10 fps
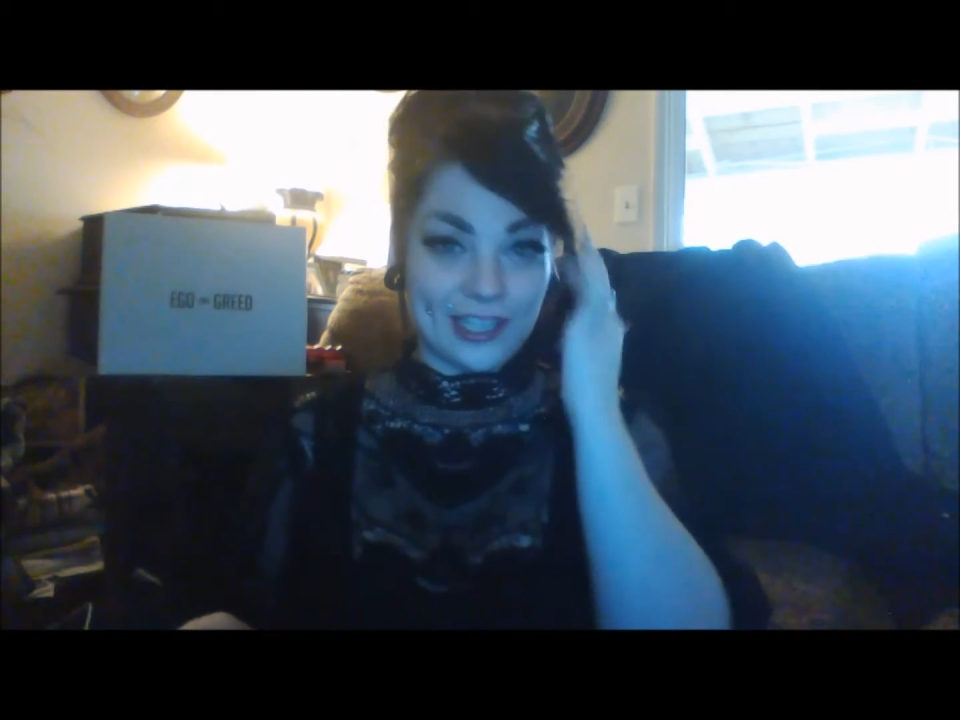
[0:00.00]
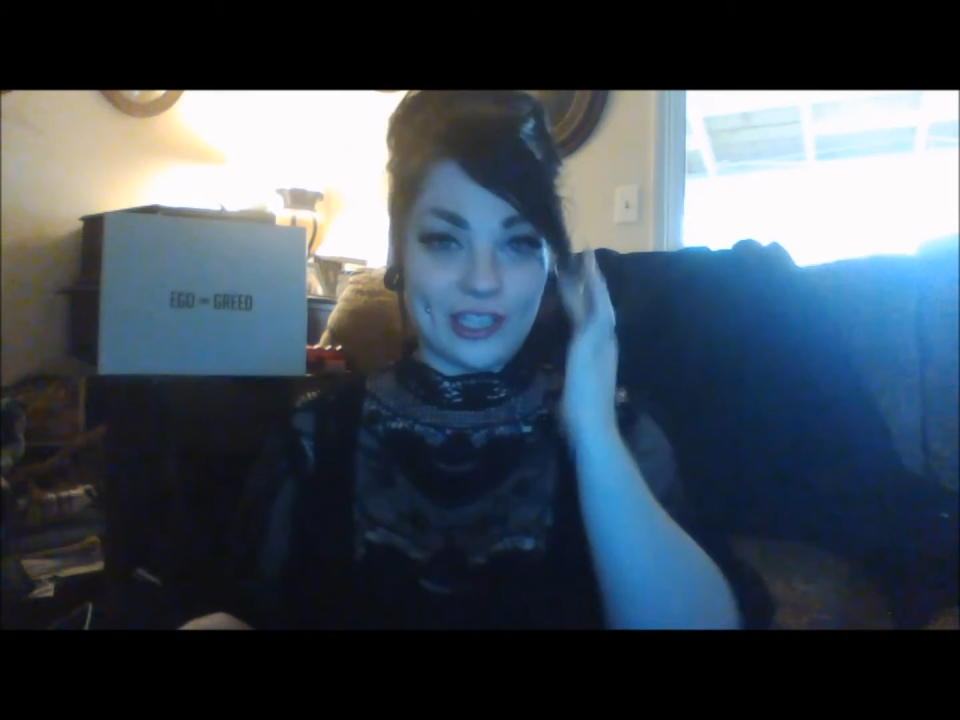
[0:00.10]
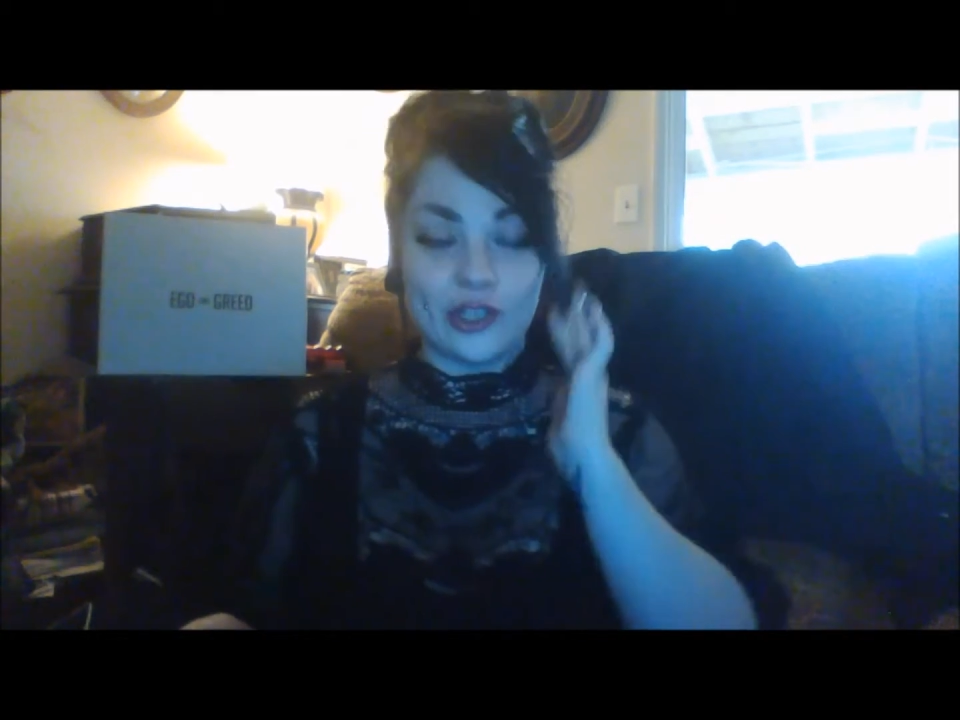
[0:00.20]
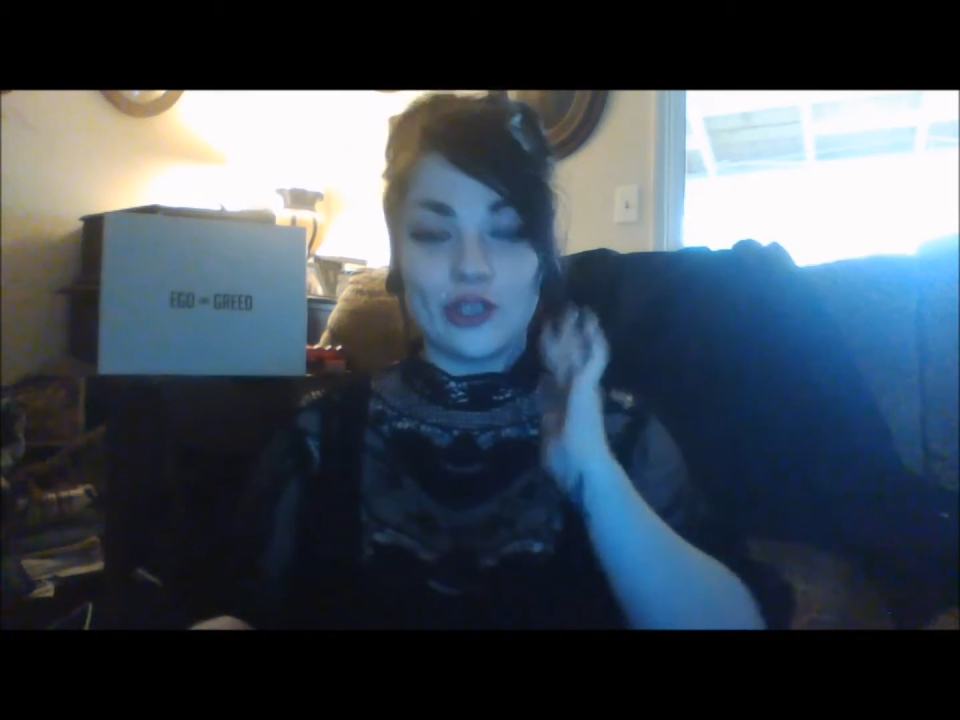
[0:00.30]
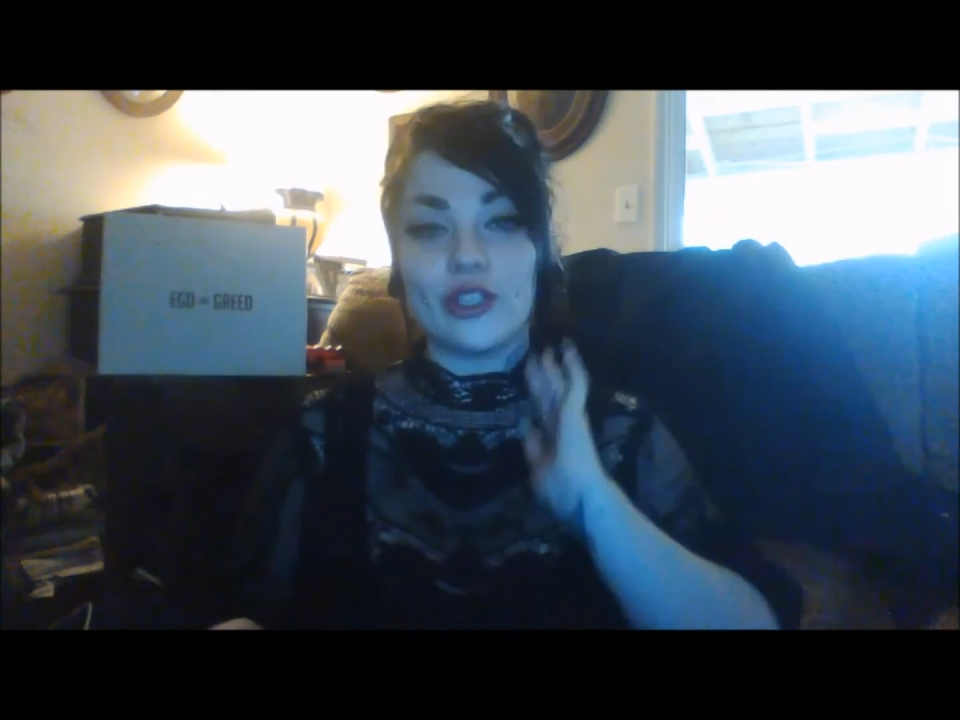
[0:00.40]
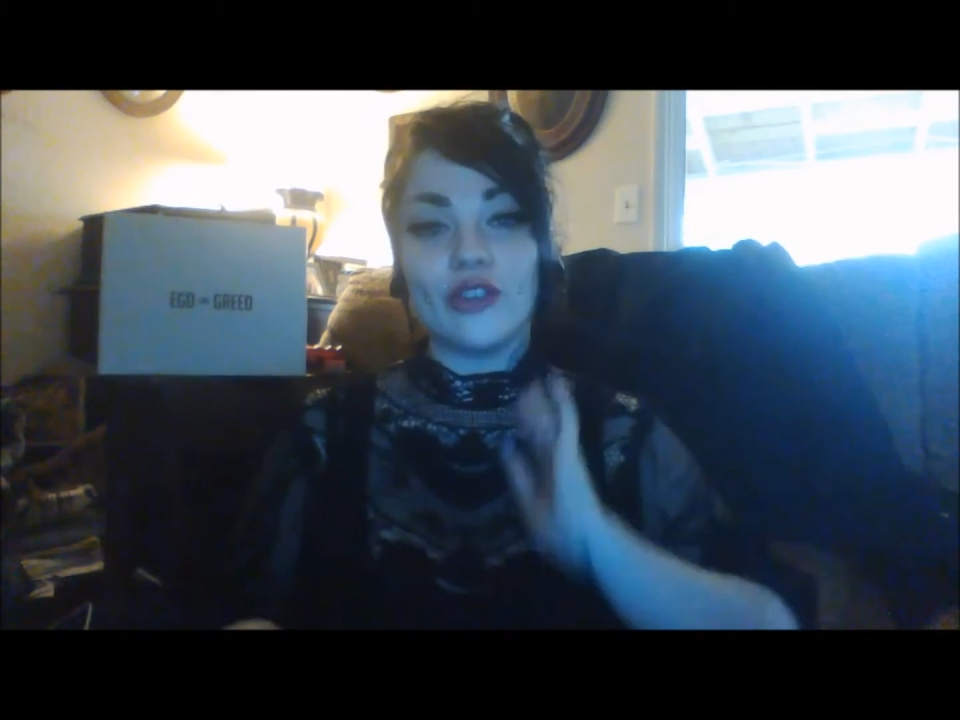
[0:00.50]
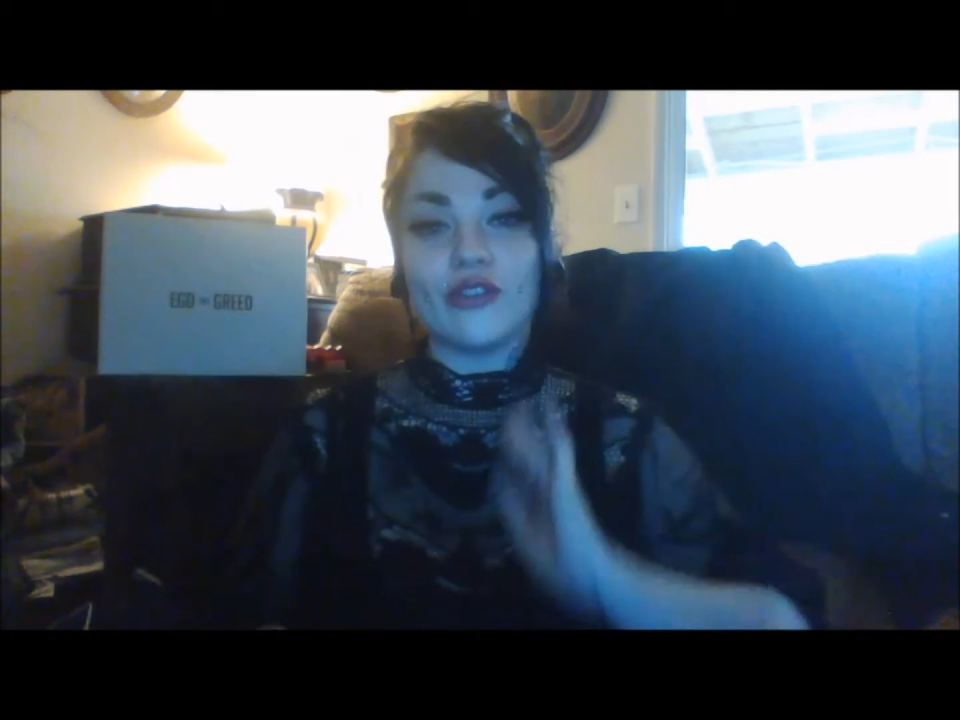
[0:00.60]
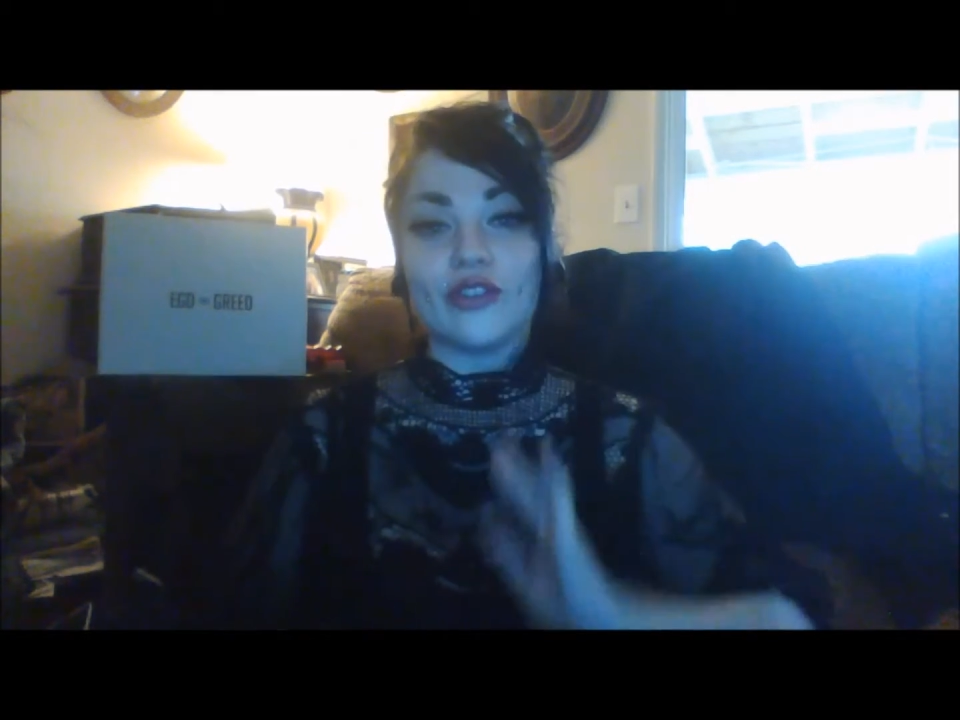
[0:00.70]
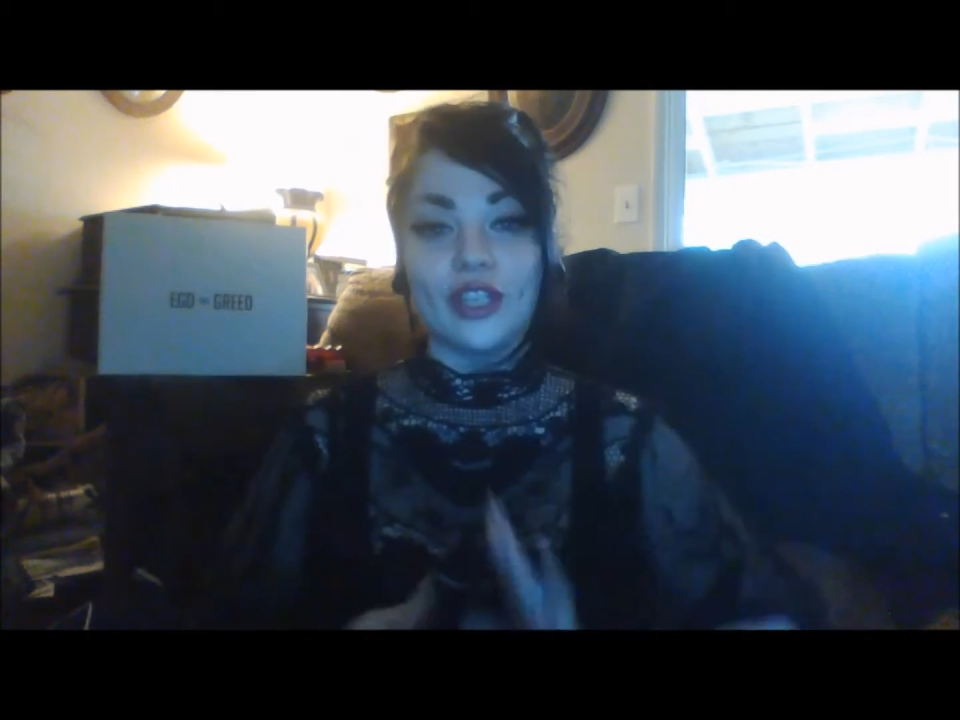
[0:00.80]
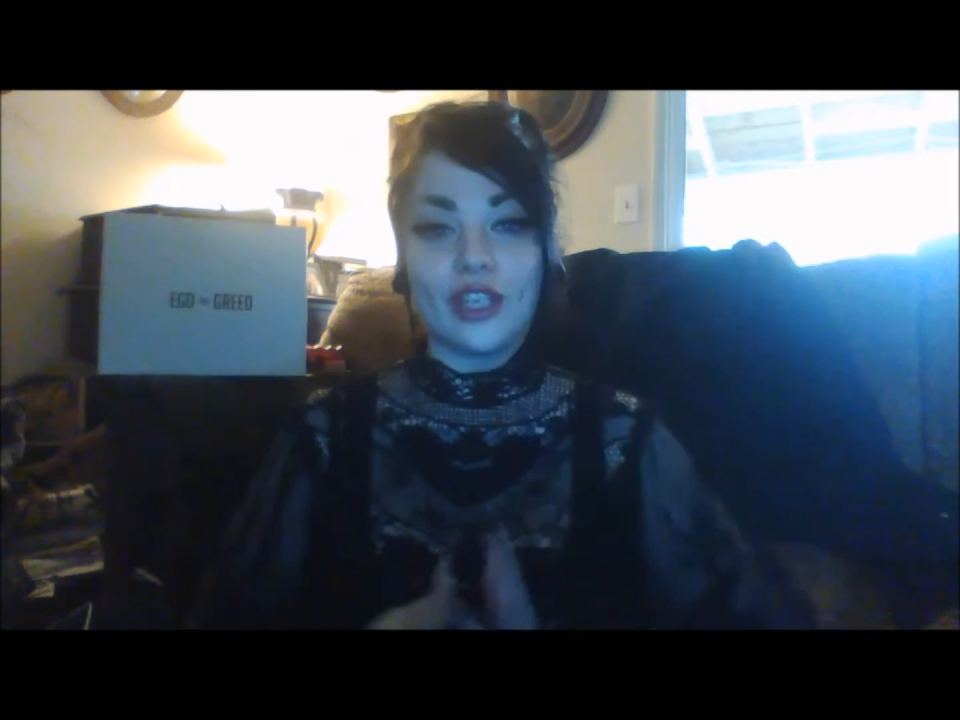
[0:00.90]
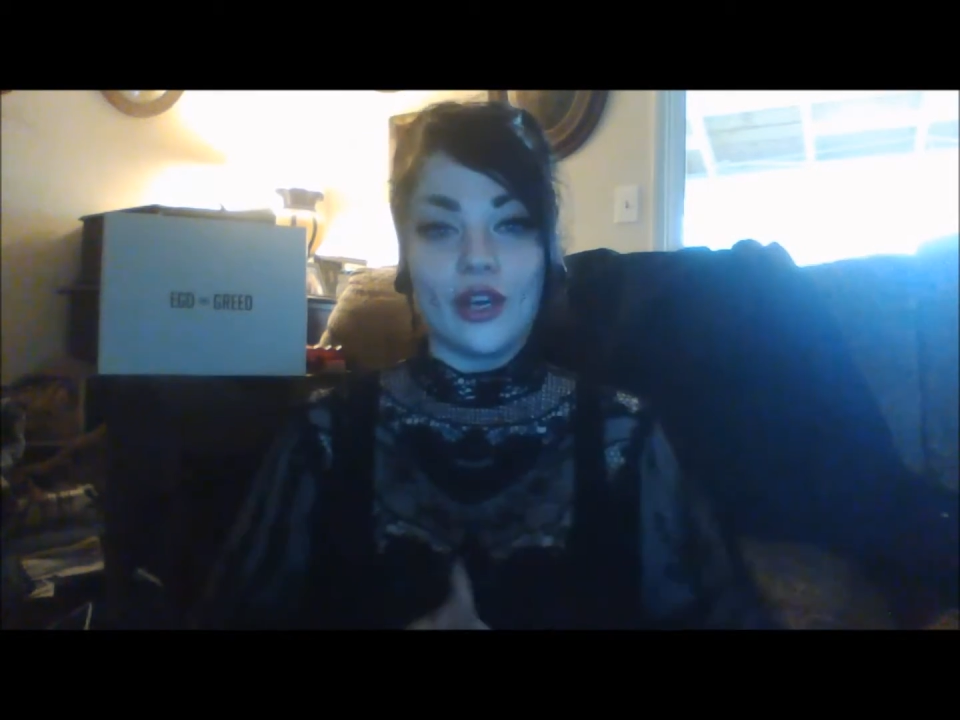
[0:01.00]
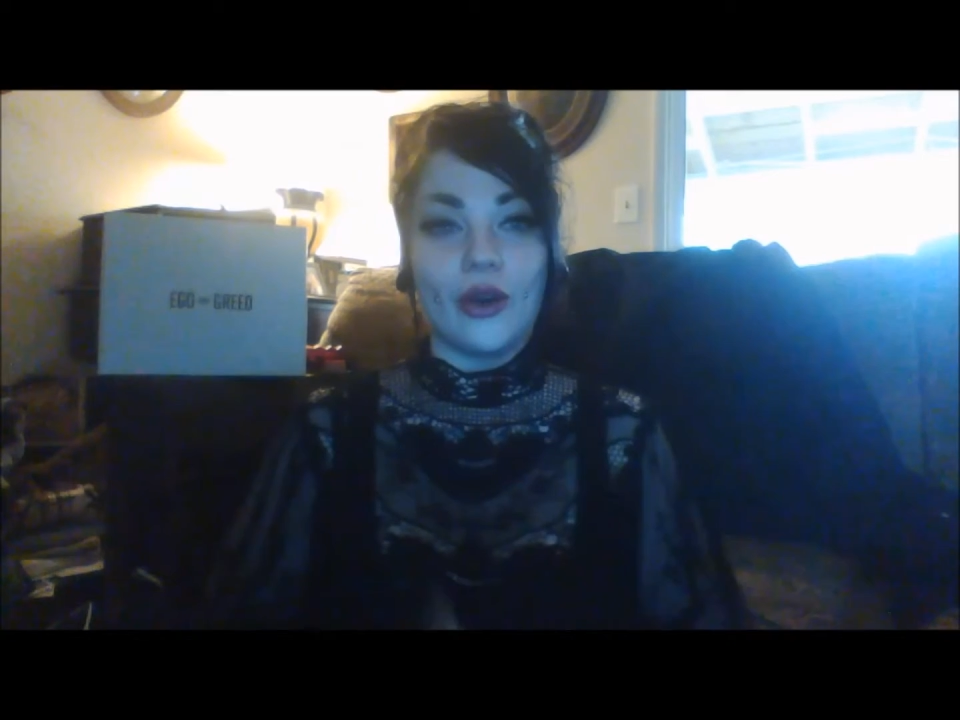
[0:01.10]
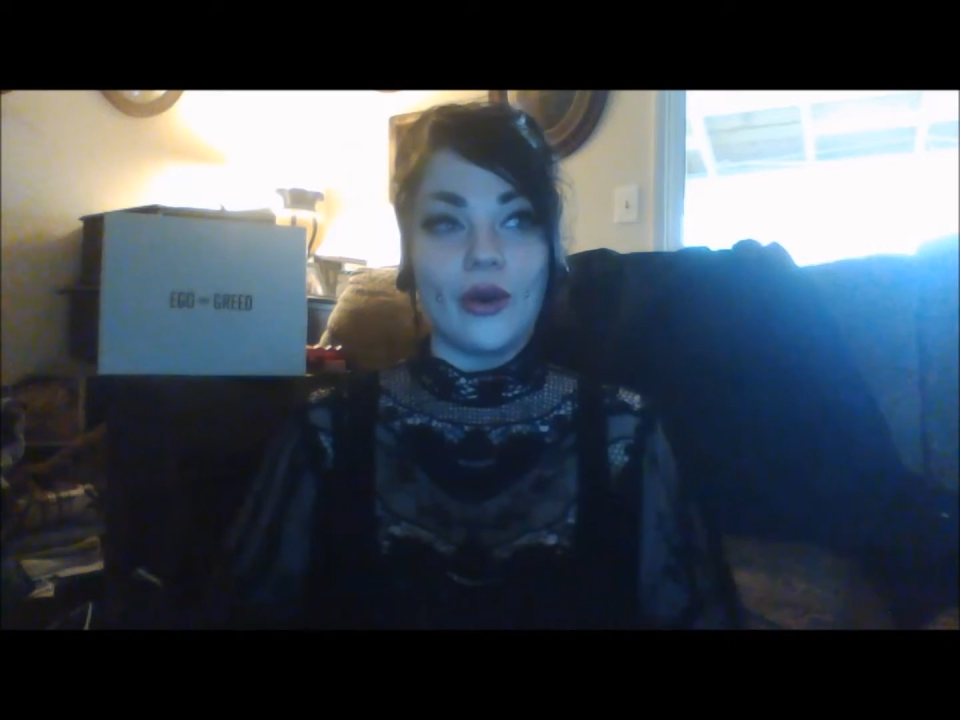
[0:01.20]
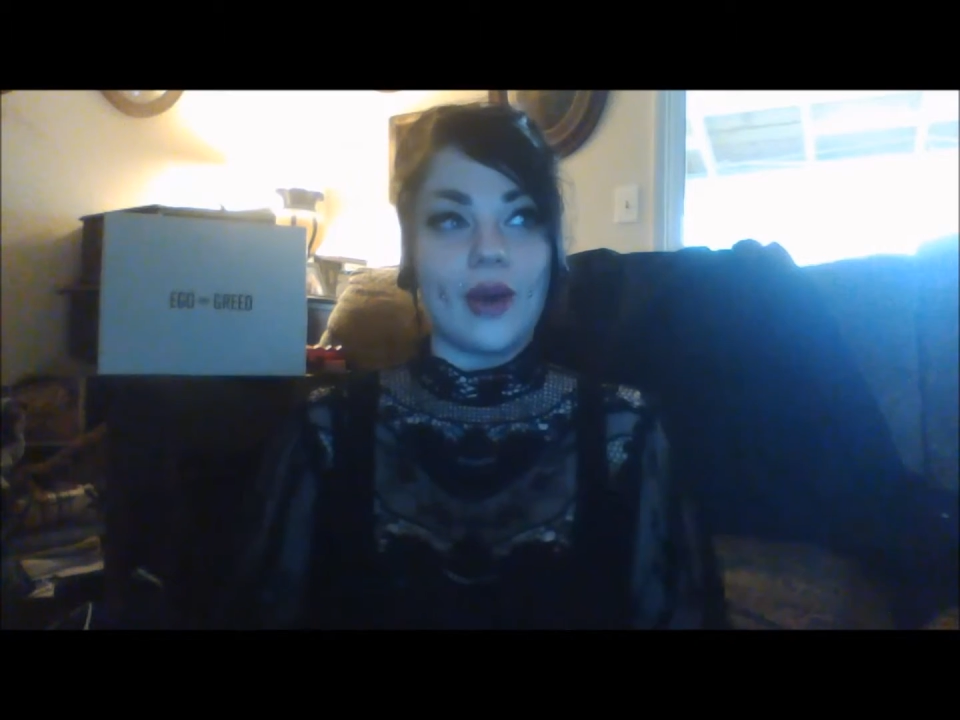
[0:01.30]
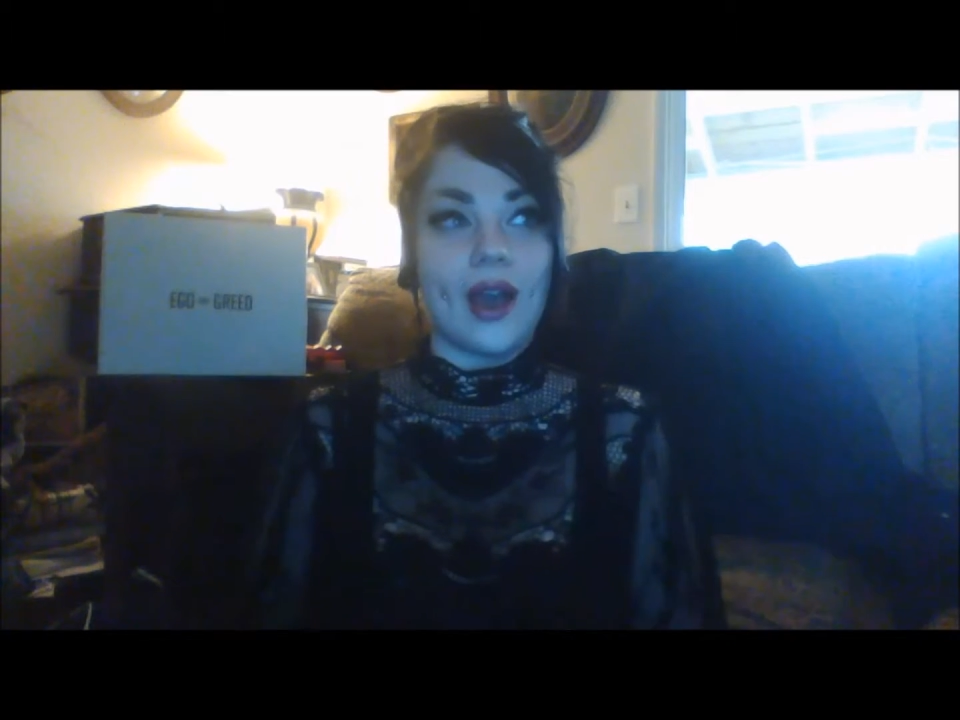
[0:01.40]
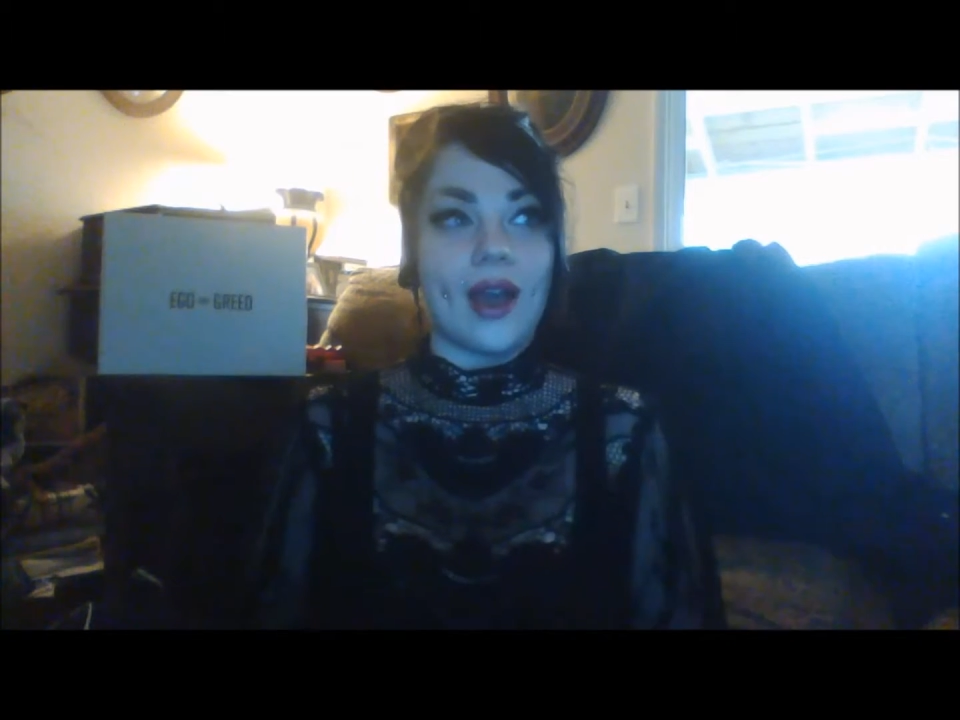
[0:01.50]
an earlier video,